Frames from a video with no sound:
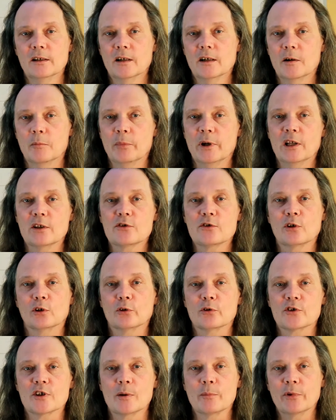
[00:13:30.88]
a pencil
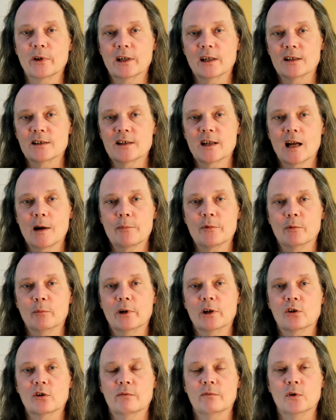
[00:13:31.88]
or something and tap the
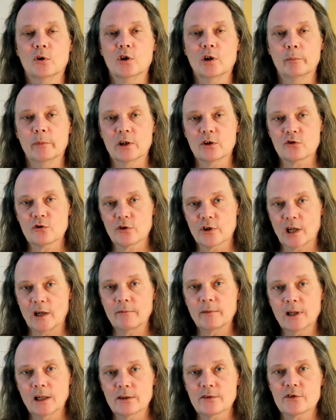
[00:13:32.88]
microphone and make sure that
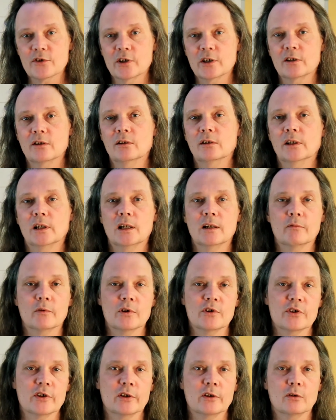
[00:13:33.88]
I've got signal in every
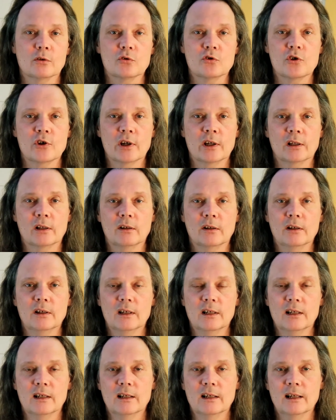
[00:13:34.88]
single channel.
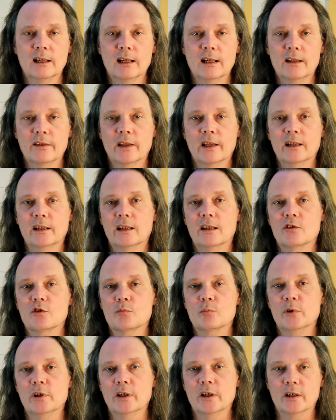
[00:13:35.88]
And that
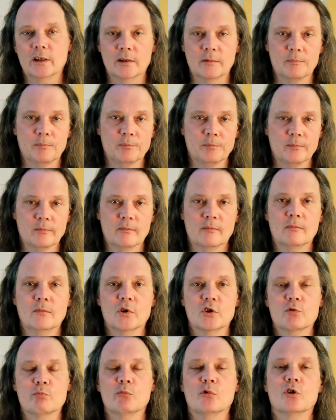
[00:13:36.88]
gives me a
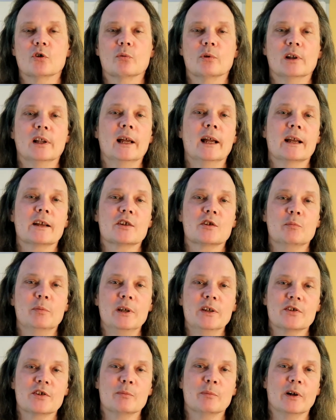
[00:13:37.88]
much more relaxed,
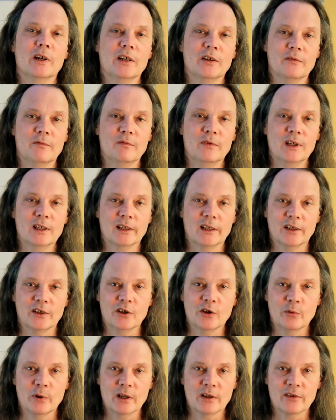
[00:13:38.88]
peace of mind feeling
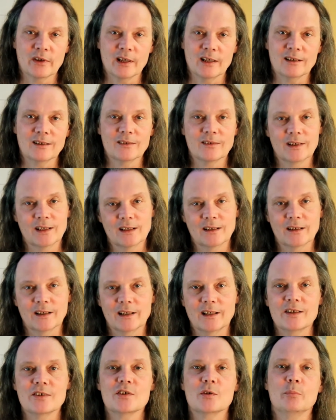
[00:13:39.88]
knowing that well, at
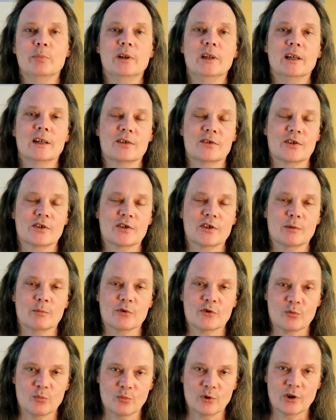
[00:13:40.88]
least the PA system
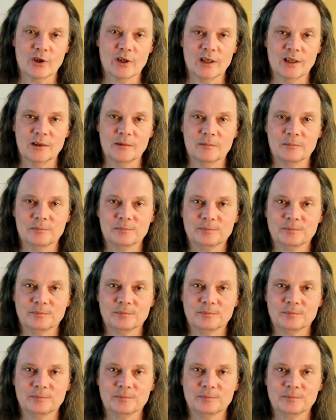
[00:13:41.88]
is working.